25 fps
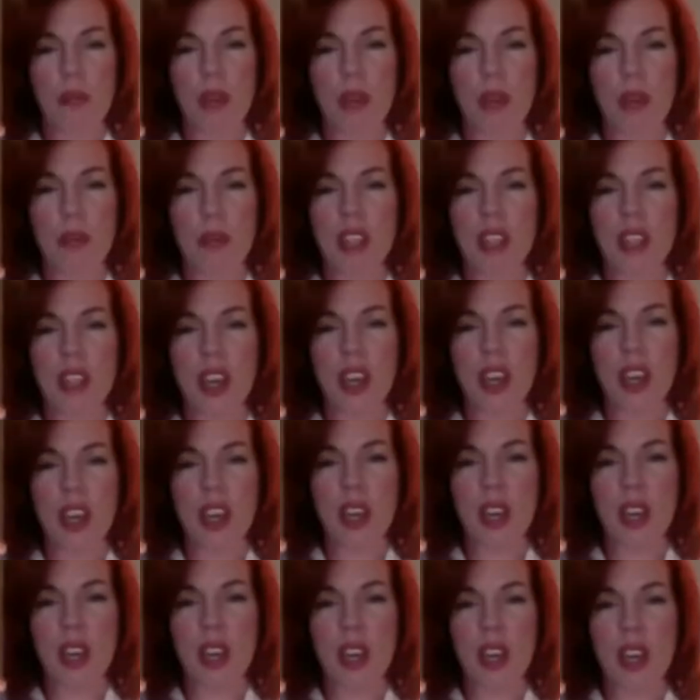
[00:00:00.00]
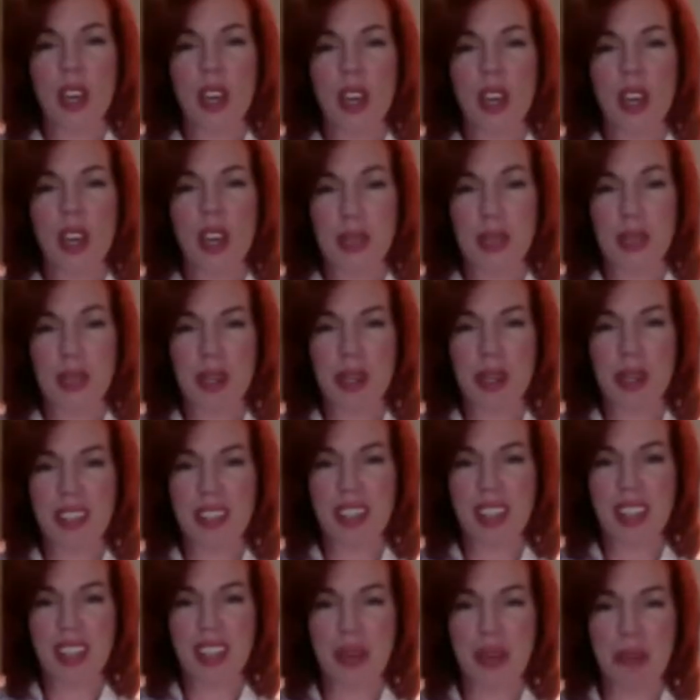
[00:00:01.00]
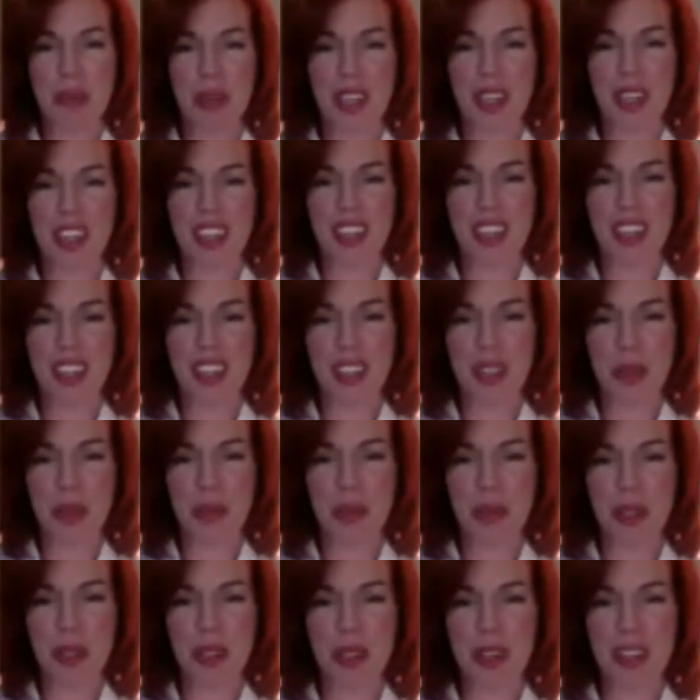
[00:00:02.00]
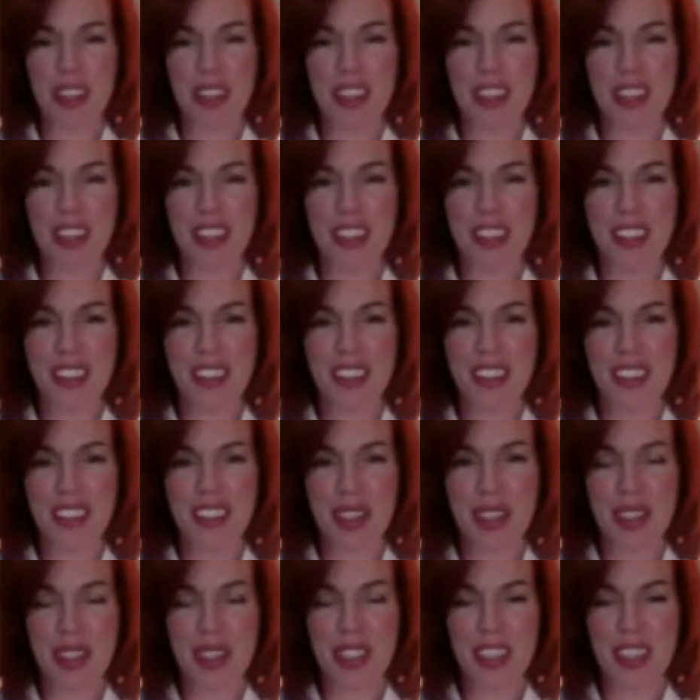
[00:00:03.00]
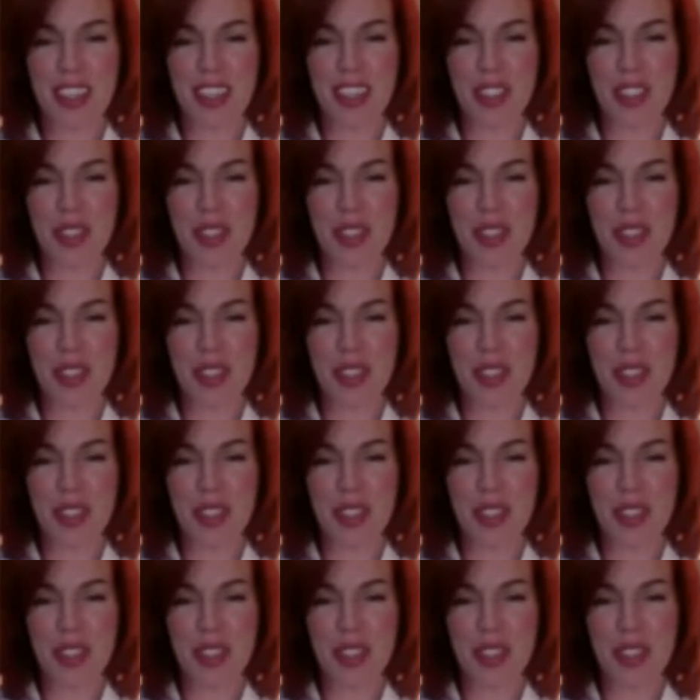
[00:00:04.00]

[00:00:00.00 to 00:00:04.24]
that recipe, Delanne, we could get you to put on on the kitchen.